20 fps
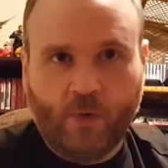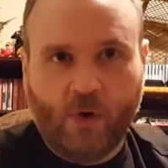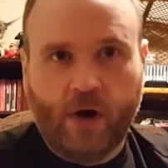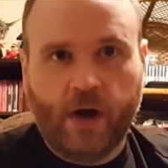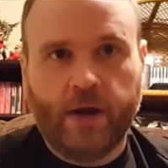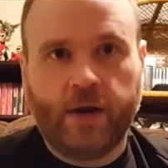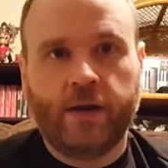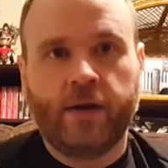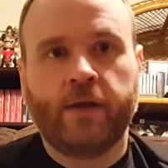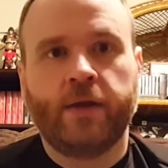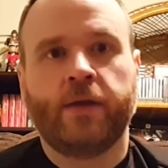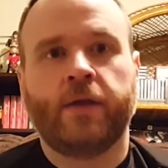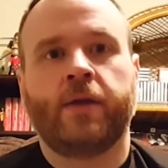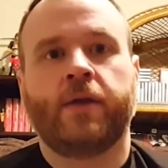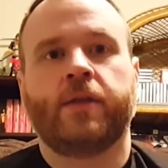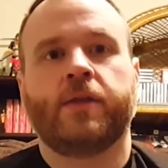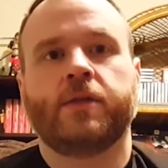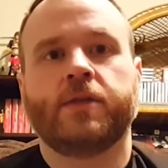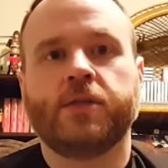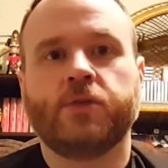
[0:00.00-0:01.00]
one.
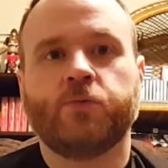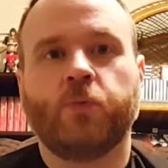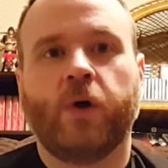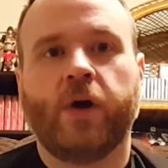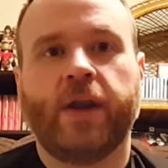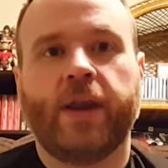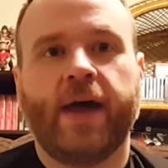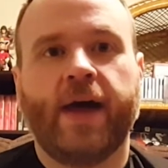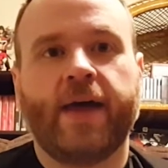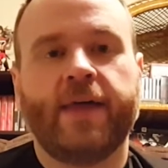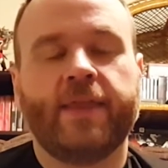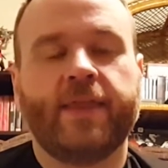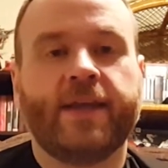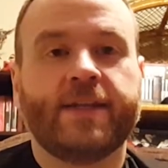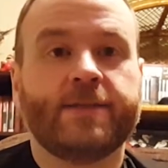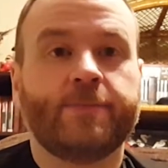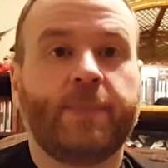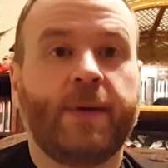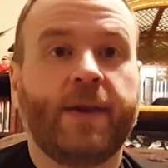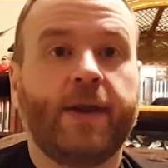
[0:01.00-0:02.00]
This is one
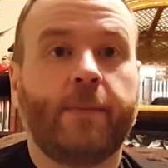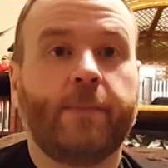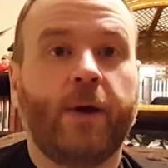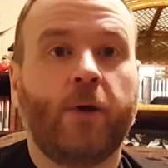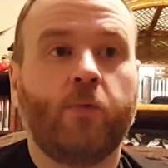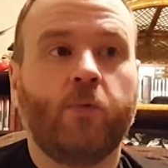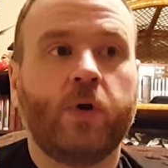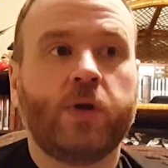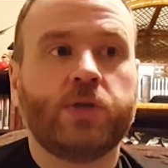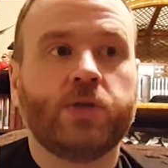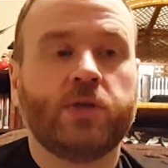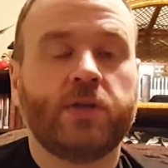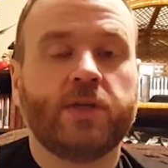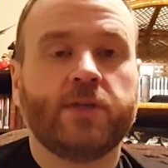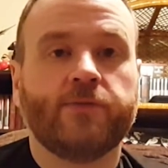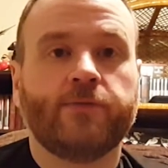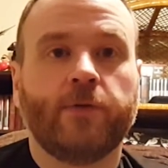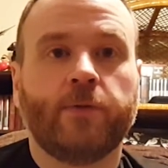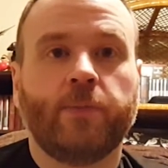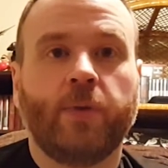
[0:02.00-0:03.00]
that's been on my wish
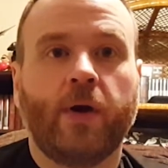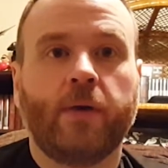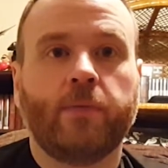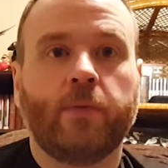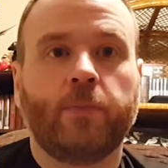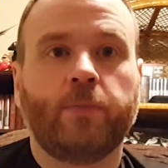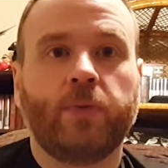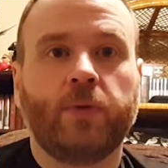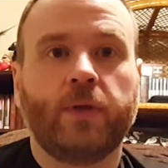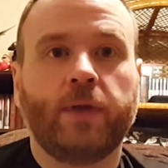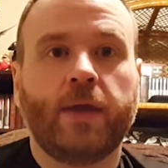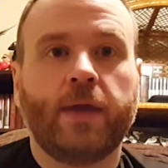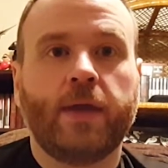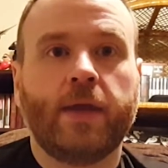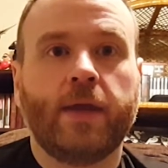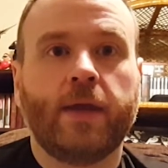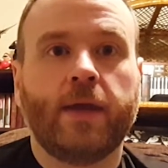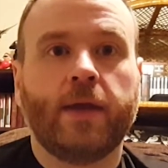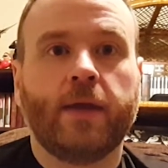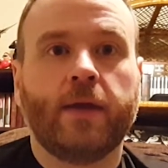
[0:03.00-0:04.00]
list for
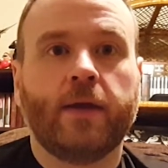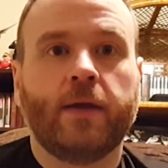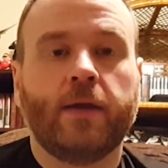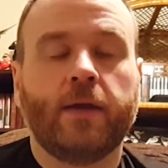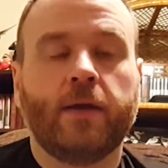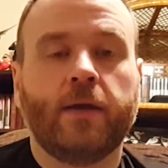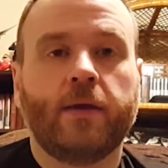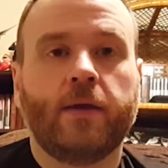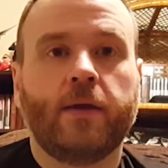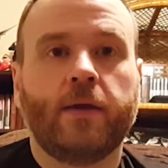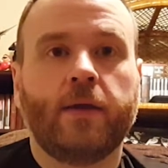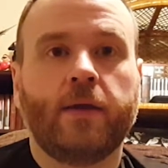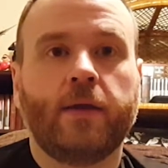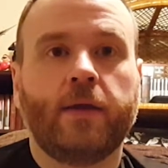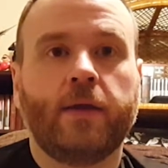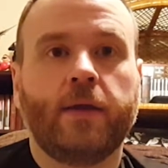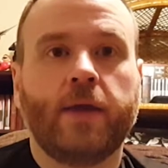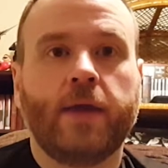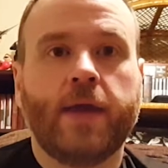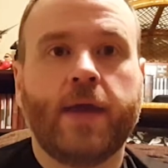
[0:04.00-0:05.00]
probably
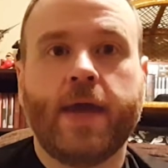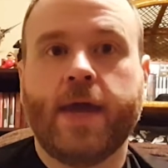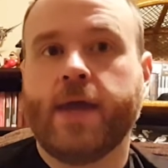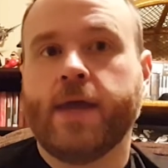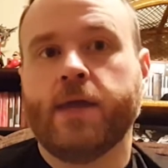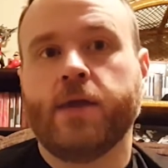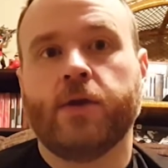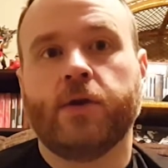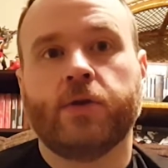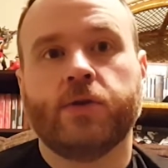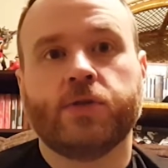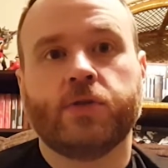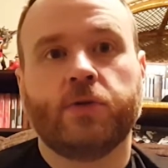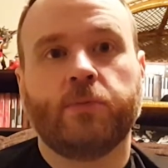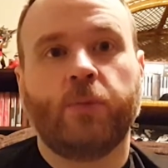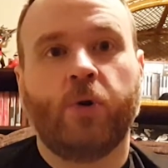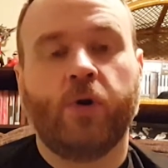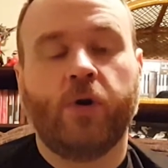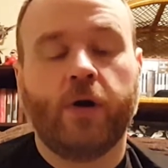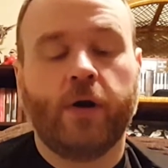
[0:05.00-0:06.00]
8 years or
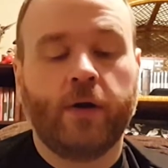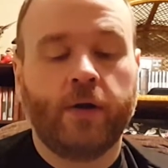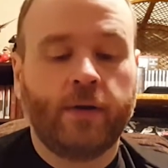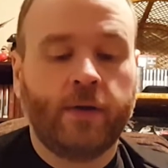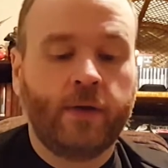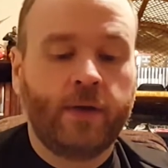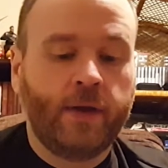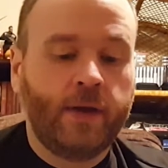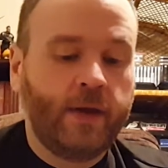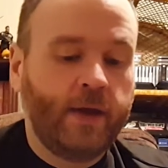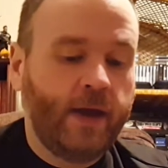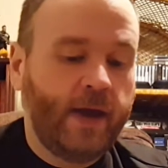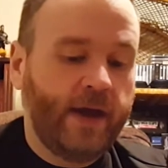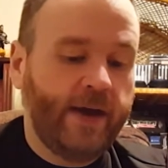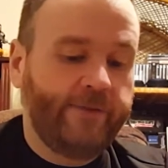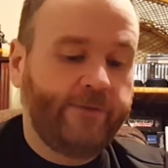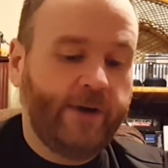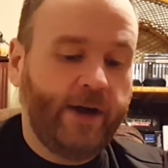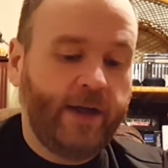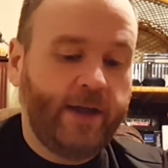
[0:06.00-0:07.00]
more.
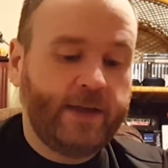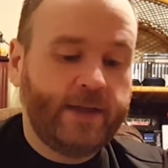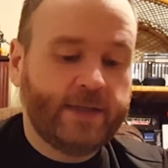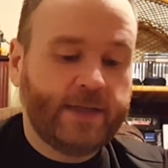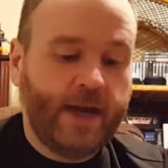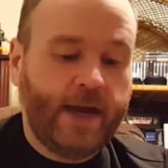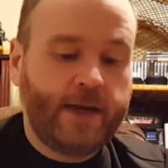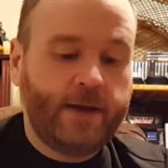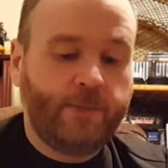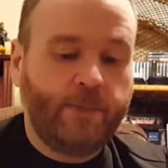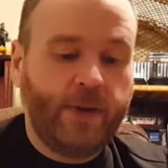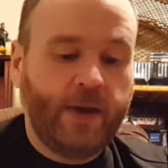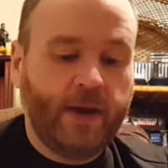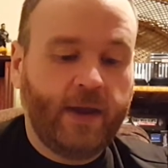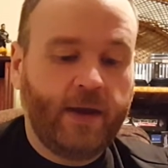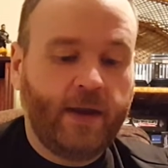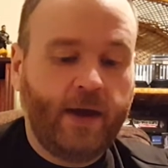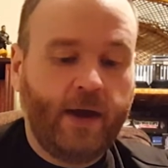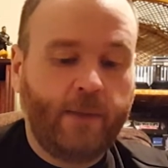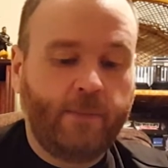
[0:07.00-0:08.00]
I finally decided to pick
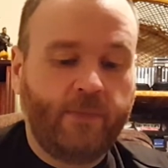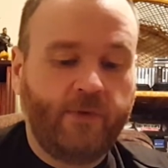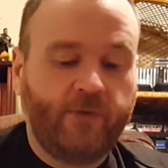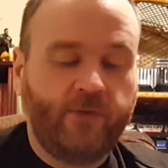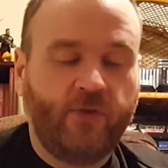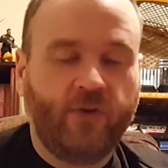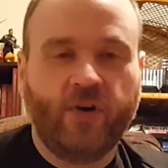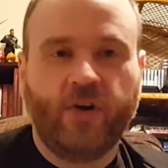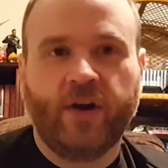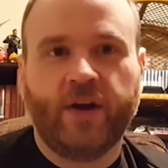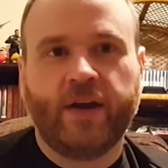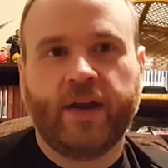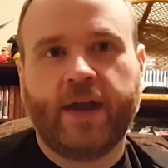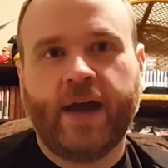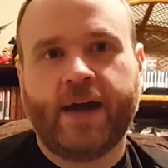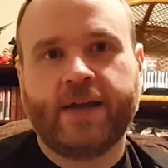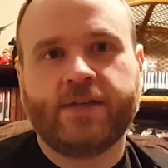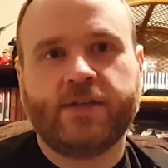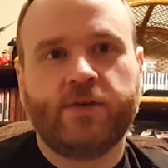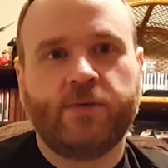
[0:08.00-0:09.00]
it up before it
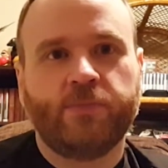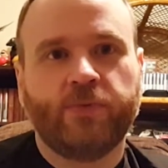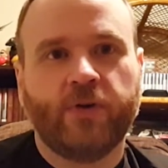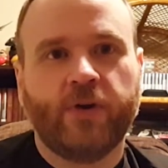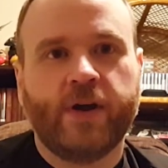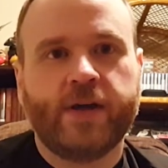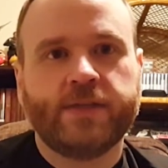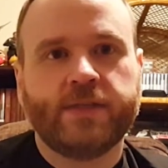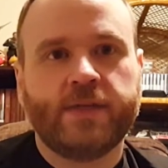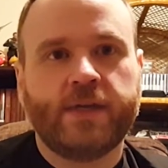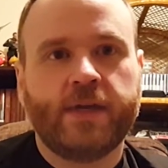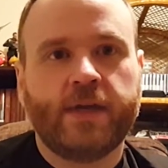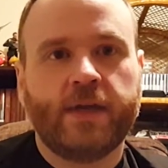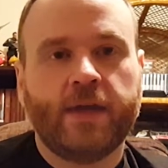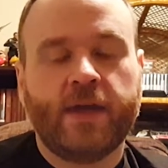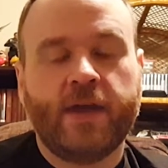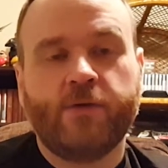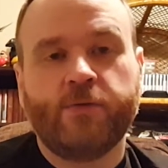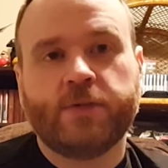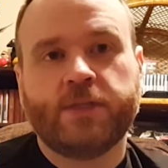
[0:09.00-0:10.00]
got too pricey.
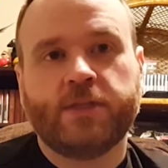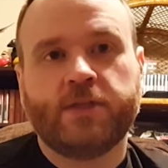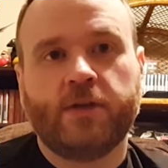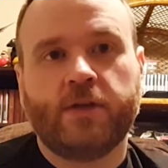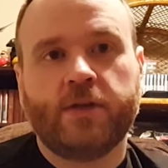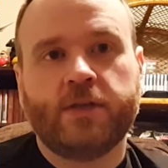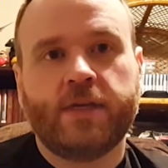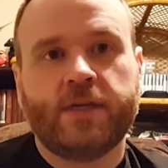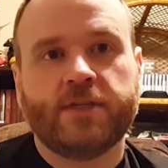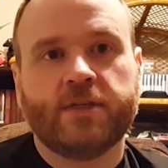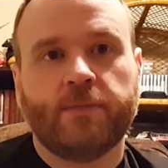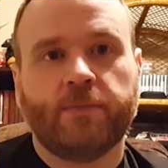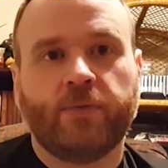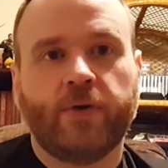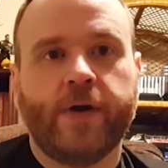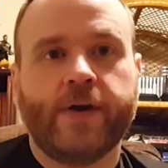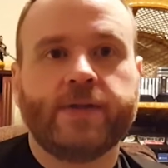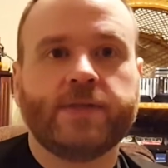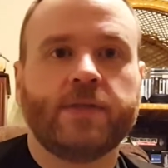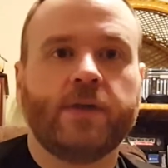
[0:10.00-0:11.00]
It was still a decent
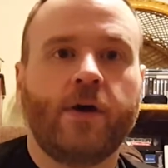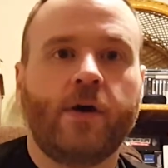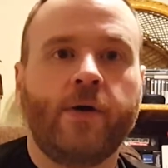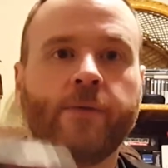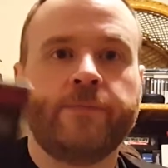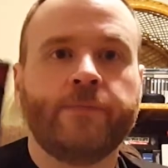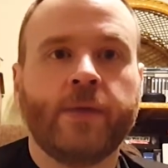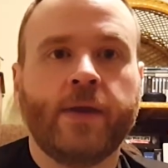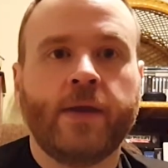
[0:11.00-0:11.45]
price though.